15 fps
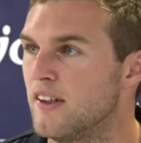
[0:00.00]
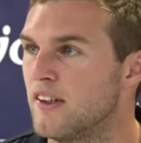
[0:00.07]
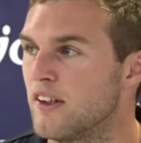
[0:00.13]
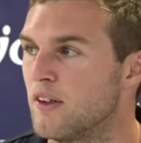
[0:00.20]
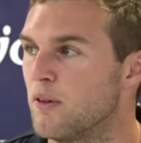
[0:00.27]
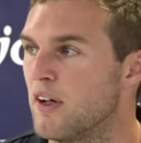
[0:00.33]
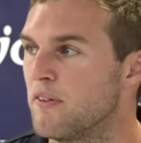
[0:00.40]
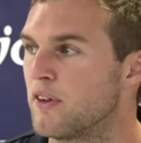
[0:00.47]
you
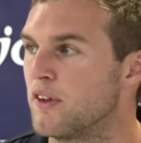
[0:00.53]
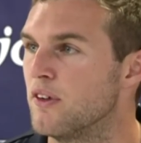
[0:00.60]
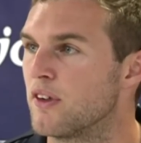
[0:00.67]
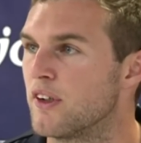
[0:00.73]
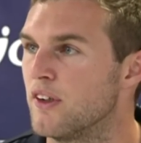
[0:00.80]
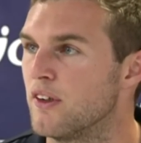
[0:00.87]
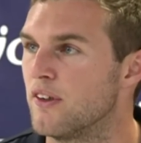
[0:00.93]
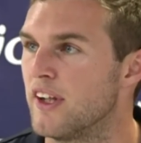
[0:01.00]
know, we'll have a good
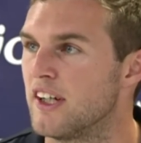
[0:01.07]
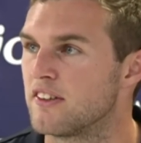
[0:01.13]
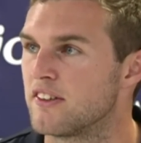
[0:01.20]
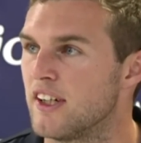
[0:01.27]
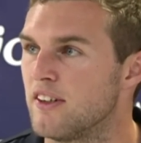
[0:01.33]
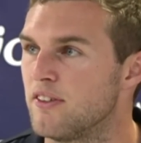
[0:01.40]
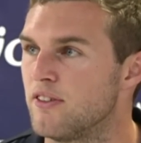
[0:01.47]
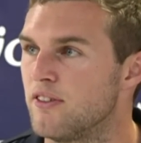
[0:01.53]
look at all that
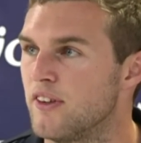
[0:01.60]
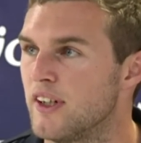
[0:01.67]
stuff.